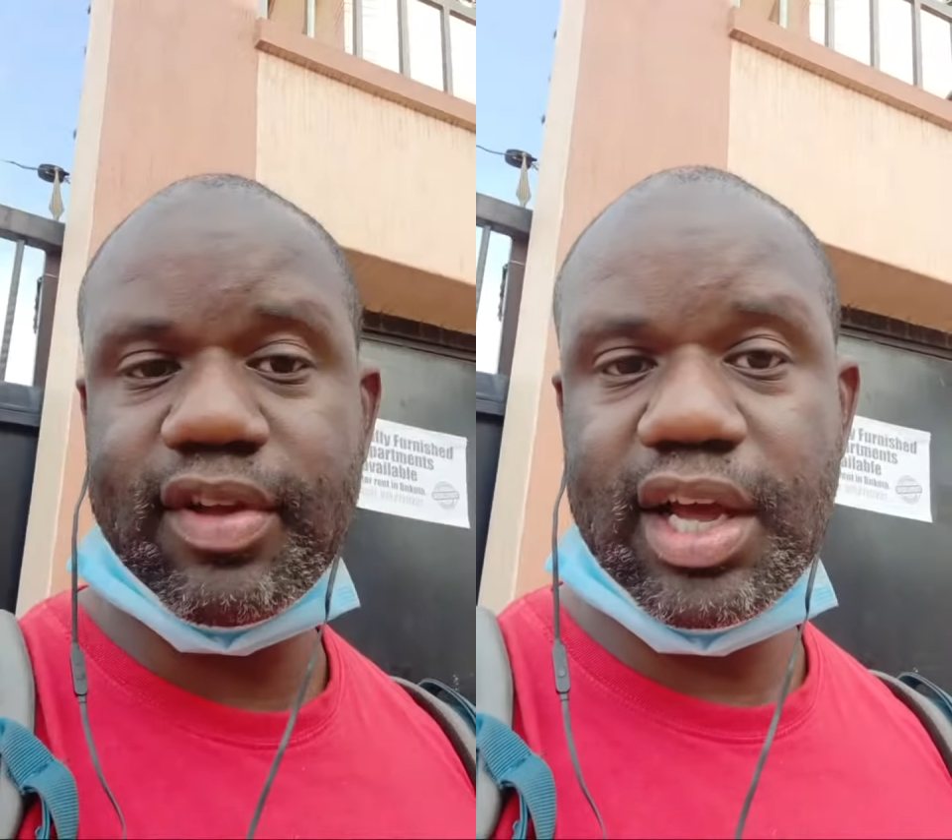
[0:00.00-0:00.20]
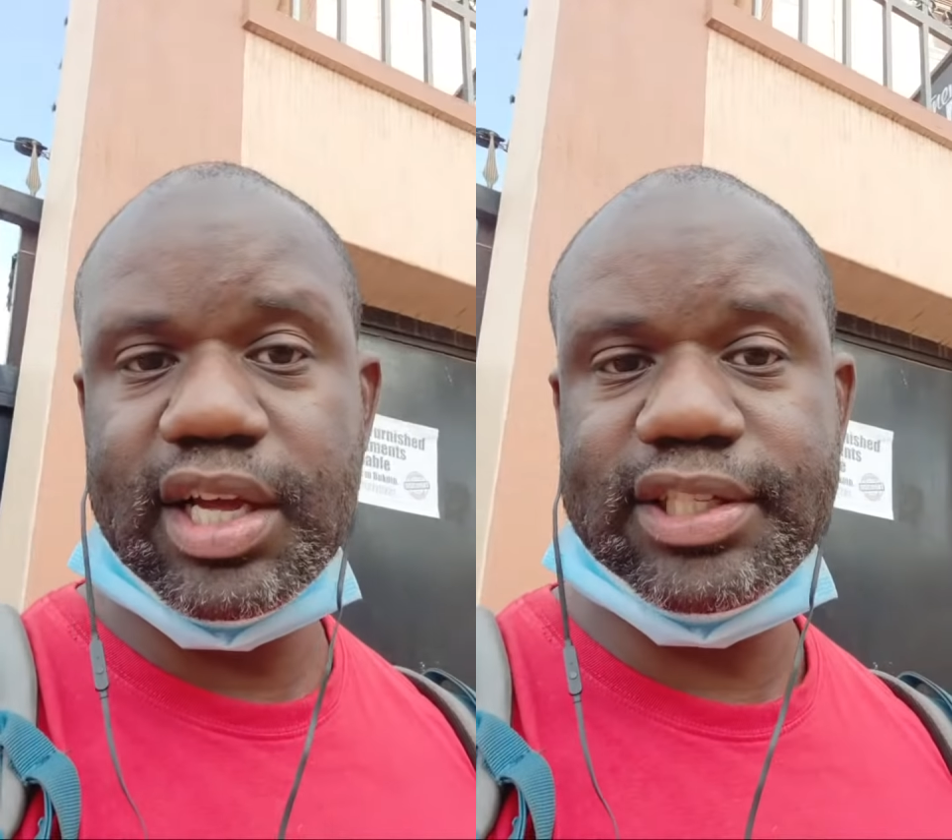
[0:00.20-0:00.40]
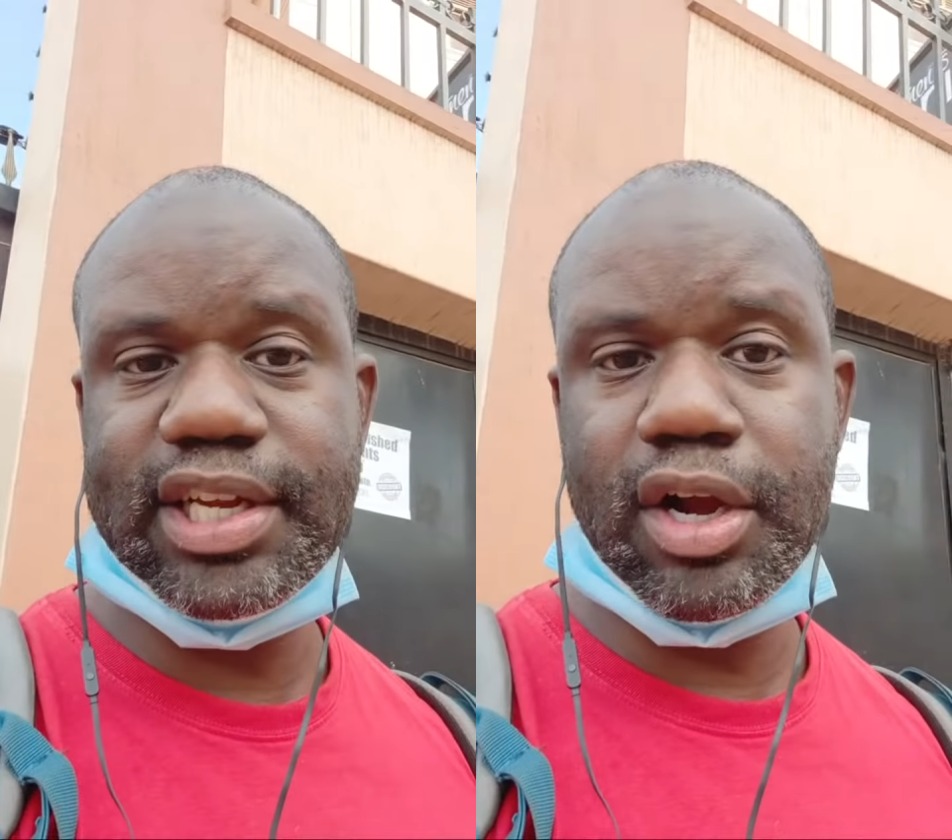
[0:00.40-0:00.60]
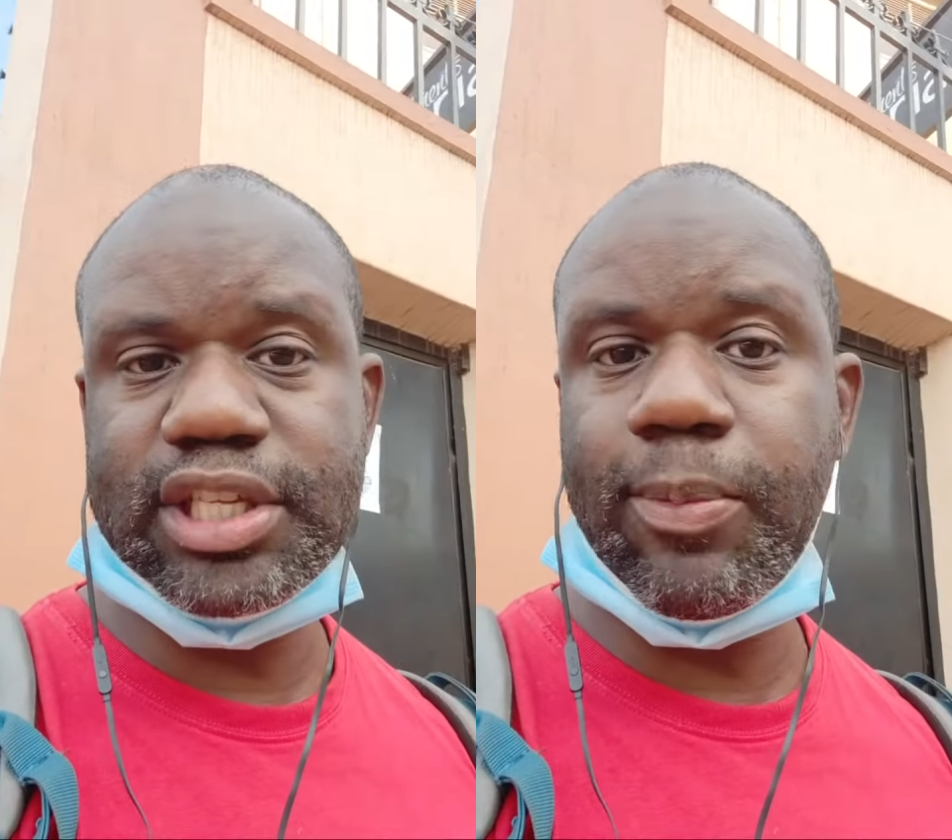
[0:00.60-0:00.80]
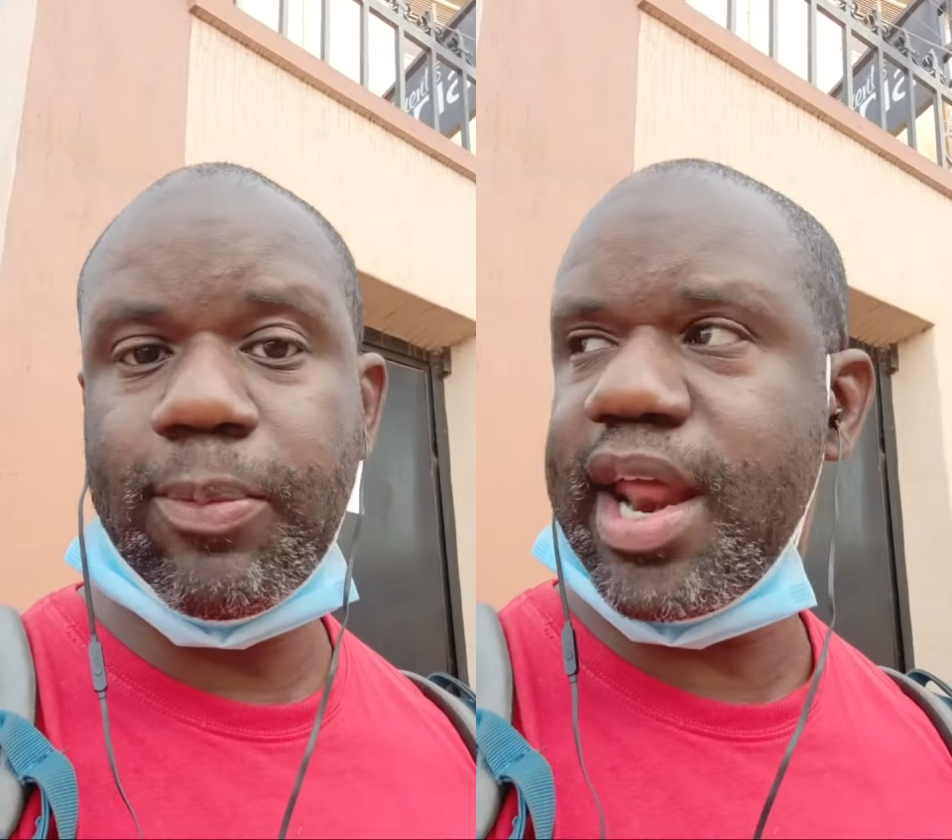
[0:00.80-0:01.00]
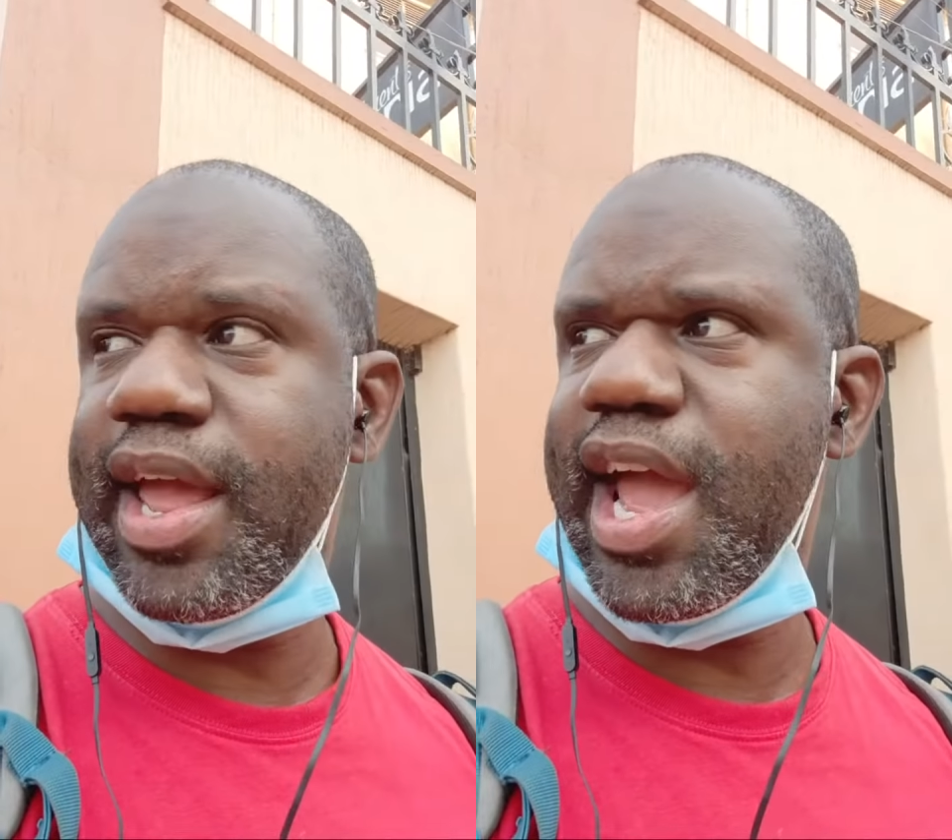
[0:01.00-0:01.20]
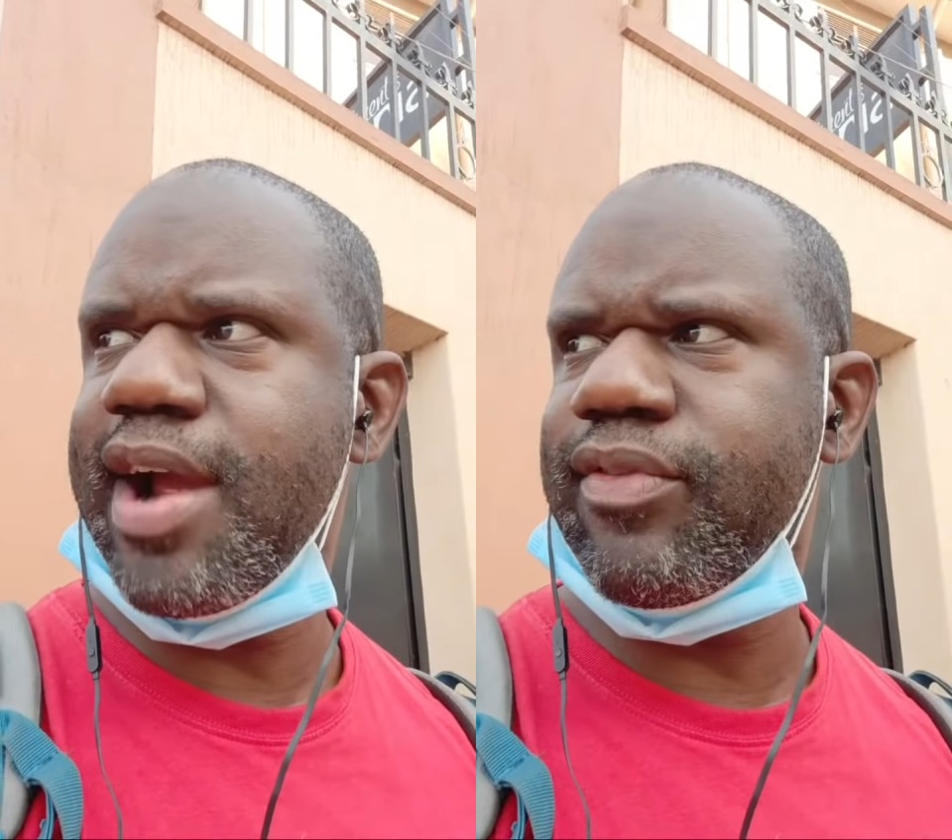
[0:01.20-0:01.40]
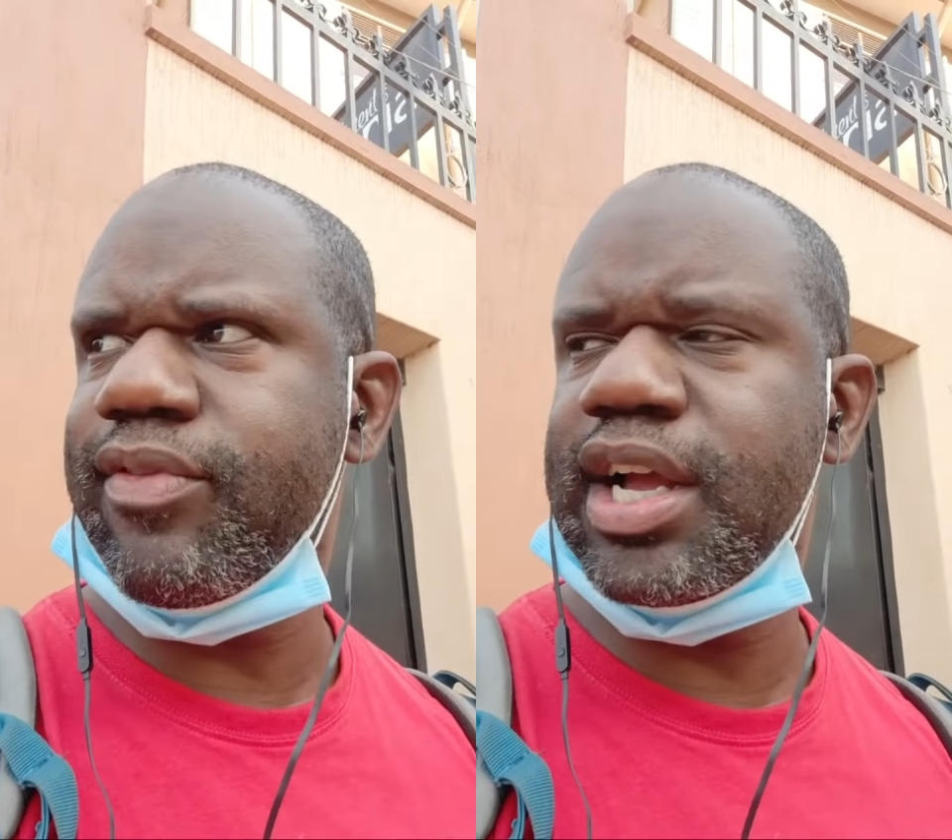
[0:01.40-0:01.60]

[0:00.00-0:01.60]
stereotype we got in Africa,